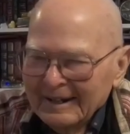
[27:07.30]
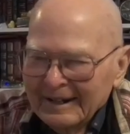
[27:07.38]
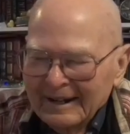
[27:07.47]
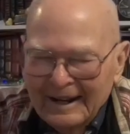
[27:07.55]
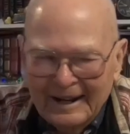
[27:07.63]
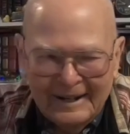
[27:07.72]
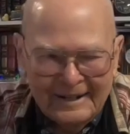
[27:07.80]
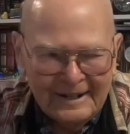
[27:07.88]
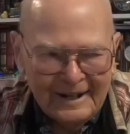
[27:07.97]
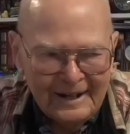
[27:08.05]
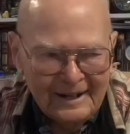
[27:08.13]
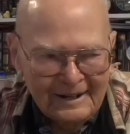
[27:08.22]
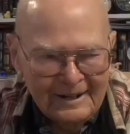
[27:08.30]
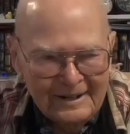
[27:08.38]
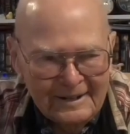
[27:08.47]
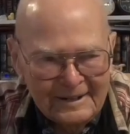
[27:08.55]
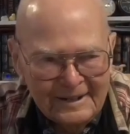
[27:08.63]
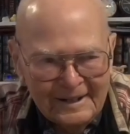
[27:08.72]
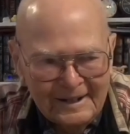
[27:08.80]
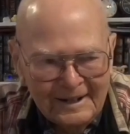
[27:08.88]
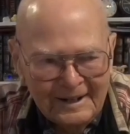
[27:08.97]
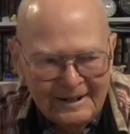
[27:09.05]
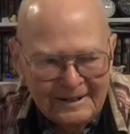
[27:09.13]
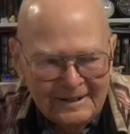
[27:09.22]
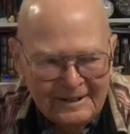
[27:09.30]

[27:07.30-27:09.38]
And uh, the uh,